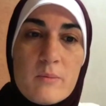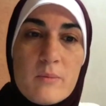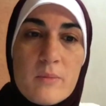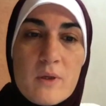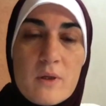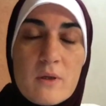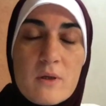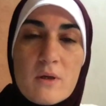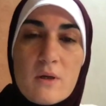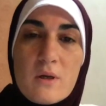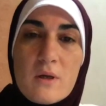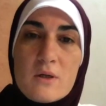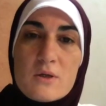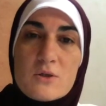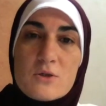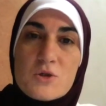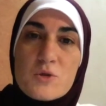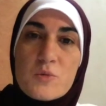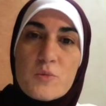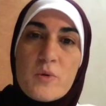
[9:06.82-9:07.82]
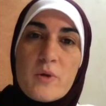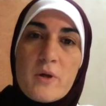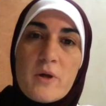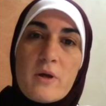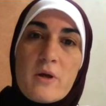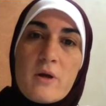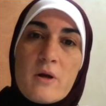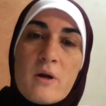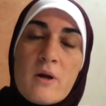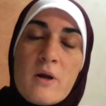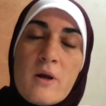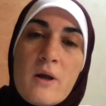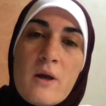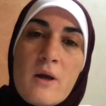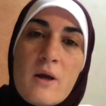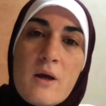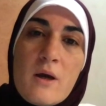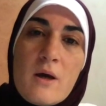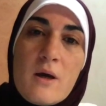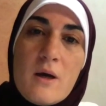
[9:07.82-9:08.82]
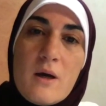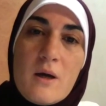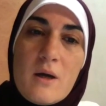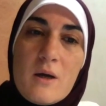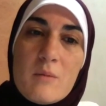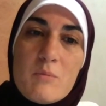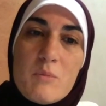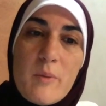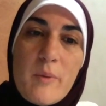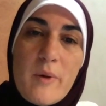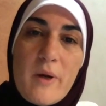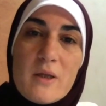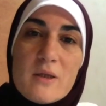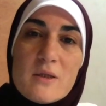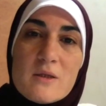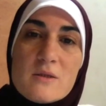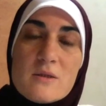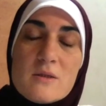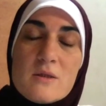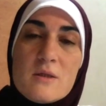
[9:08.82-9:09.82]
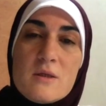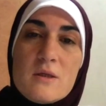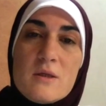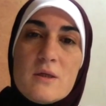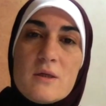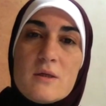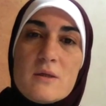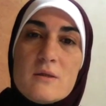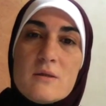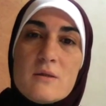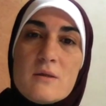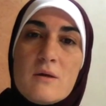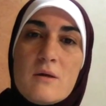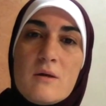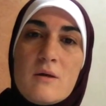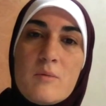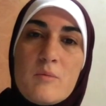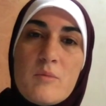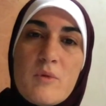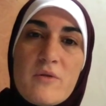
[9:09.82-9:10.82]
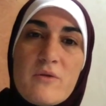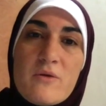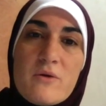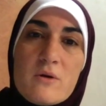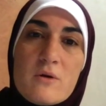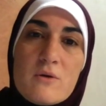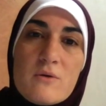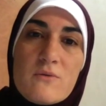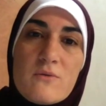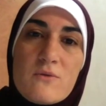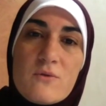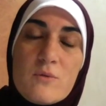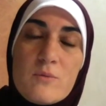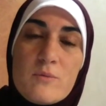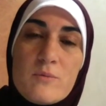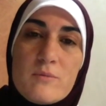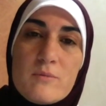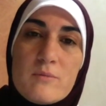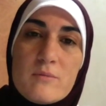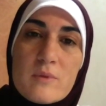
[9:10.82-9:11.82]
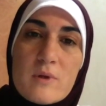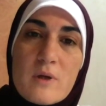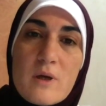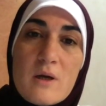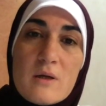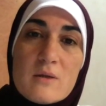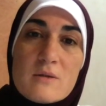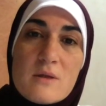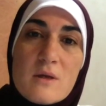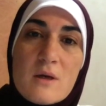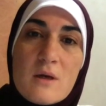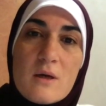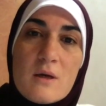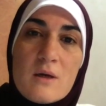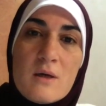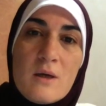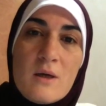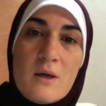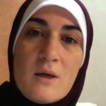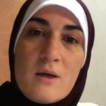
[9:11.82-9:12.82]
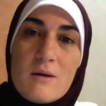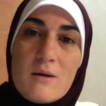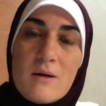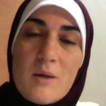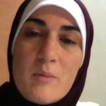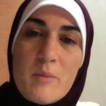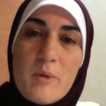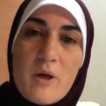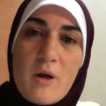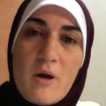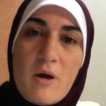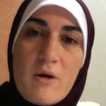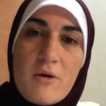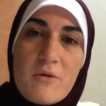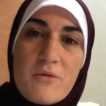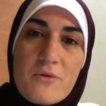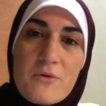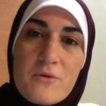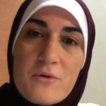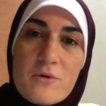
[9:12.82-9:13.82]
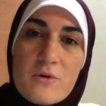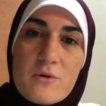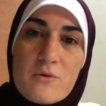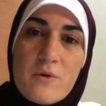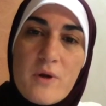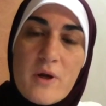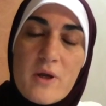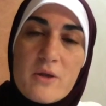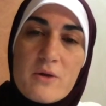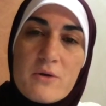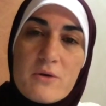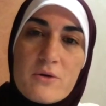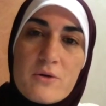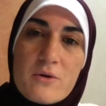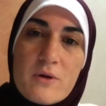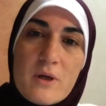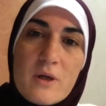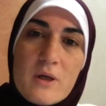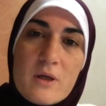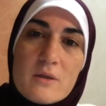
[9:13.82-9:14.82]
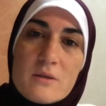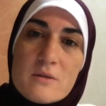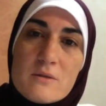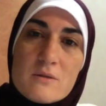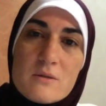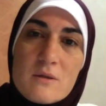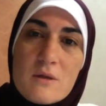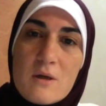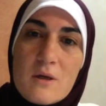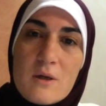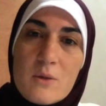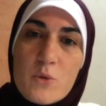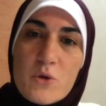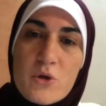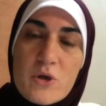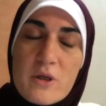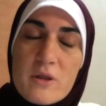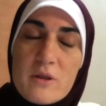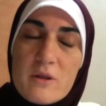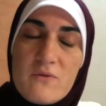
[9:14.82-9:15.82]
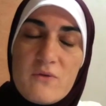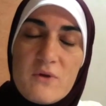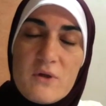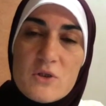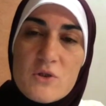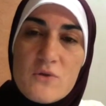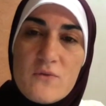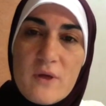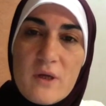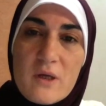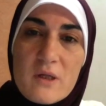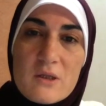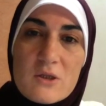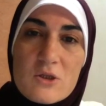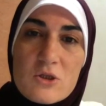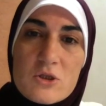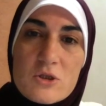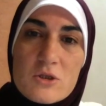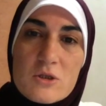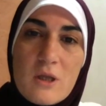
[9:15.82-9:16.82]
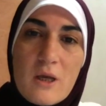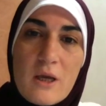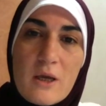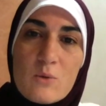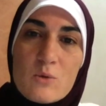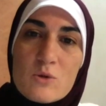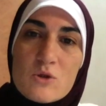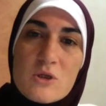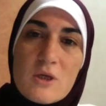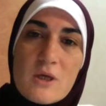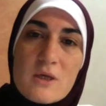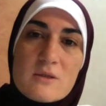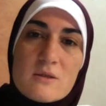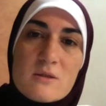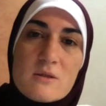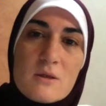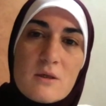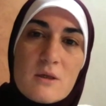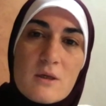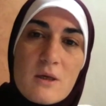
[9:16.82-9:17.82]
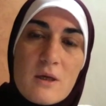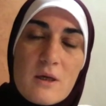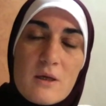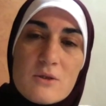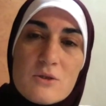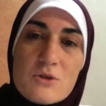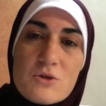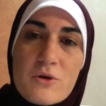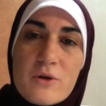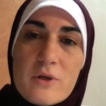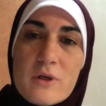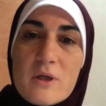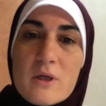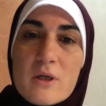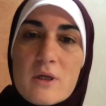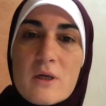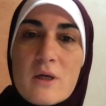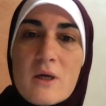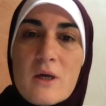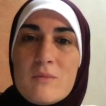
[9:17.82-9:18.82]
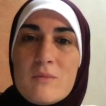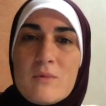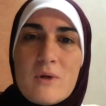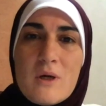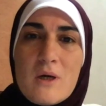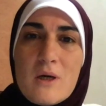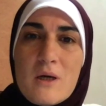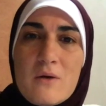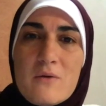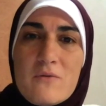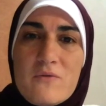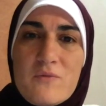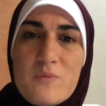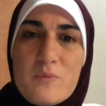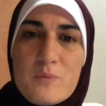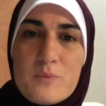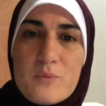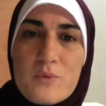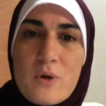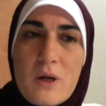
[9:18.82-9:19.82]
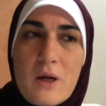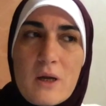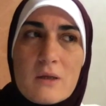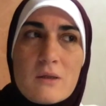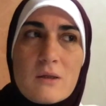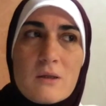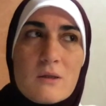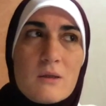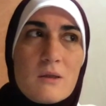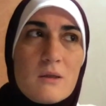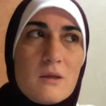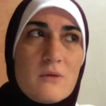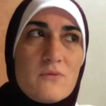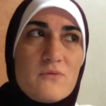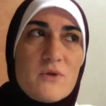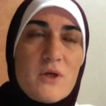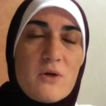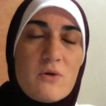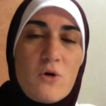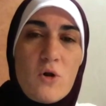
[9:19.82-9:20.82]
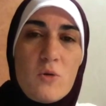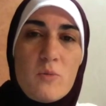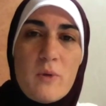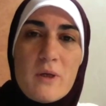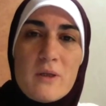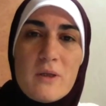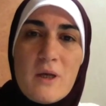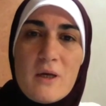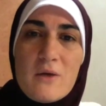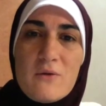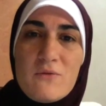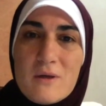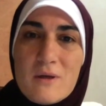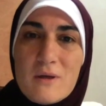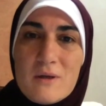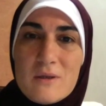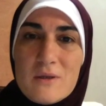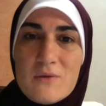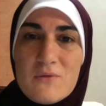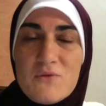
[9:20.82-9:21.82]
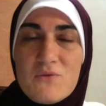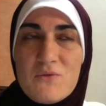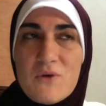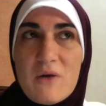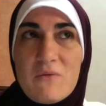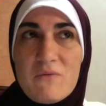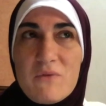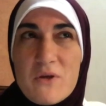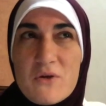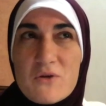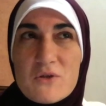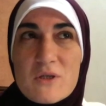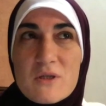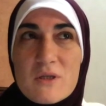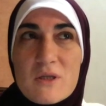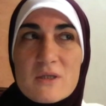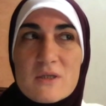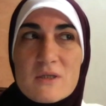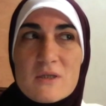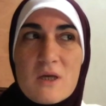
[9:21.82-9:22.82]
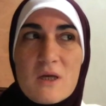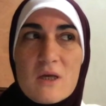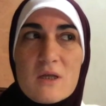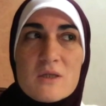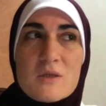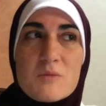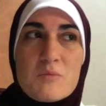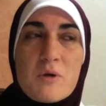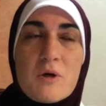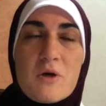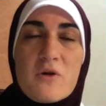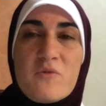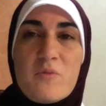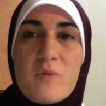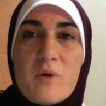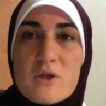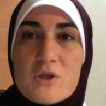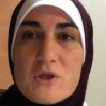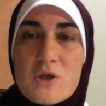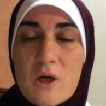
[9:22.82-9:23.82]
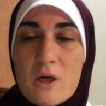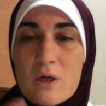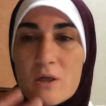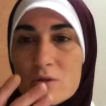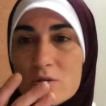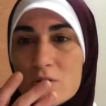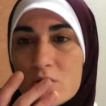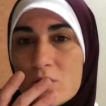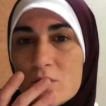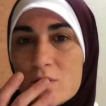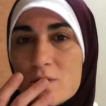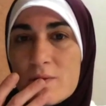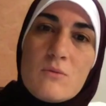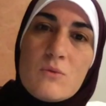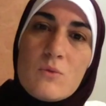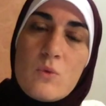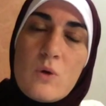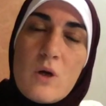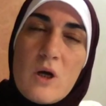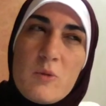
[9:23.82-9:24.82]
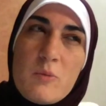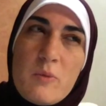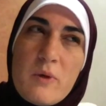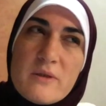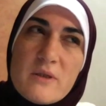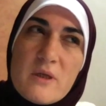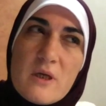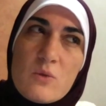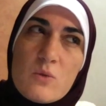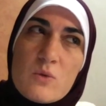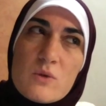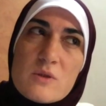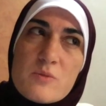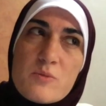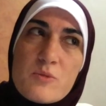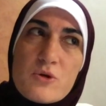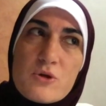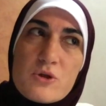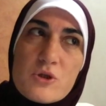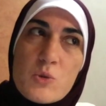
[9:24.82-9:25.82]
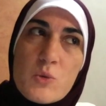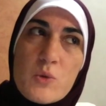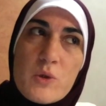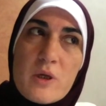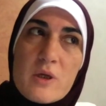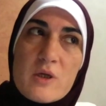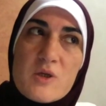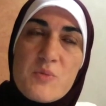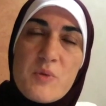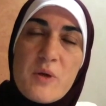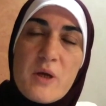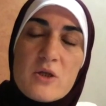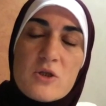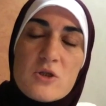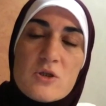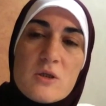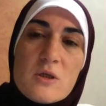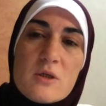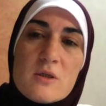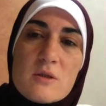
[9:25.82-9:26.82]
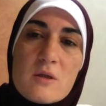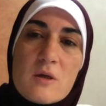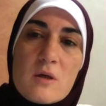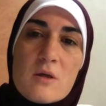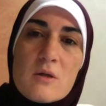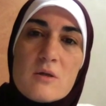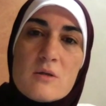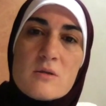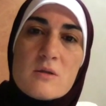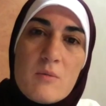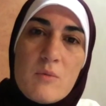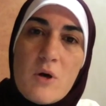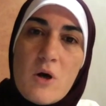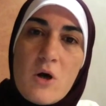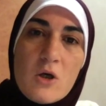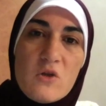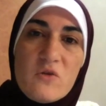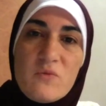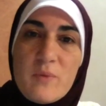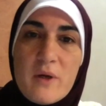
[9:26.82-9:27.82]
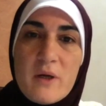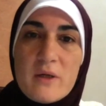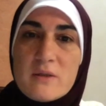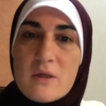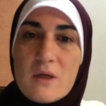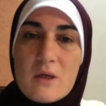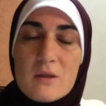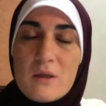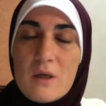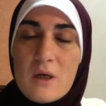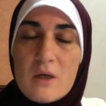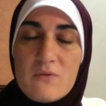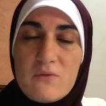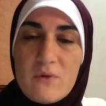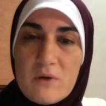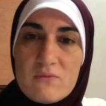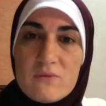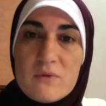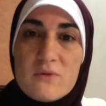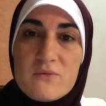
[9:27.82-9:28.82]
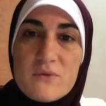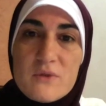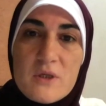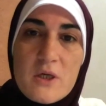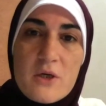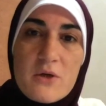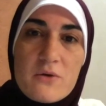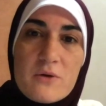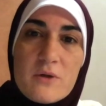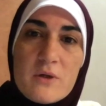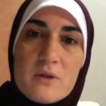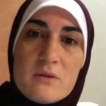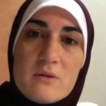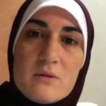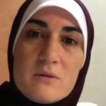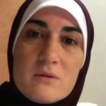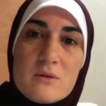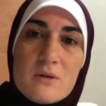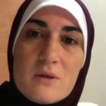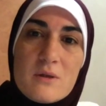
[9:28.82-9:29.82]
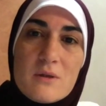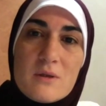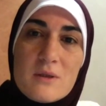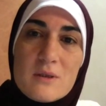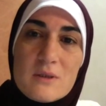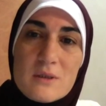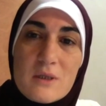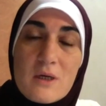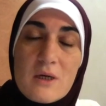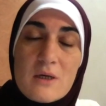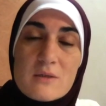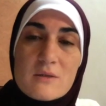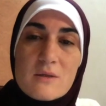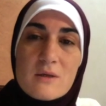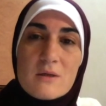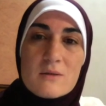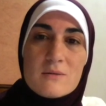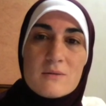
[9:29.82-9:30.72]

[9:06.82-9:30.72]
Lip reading: Rana Shubair. I'm a Palestinian mother from Gaza. I'm an author, writer, and I work in the field of English language testing and training. I've practically lived here all my life. Lived 5 years in the States, part of my childhood, while my dad was pursuing his PhD studies. But all of my adult life, I've lived here in Gaza.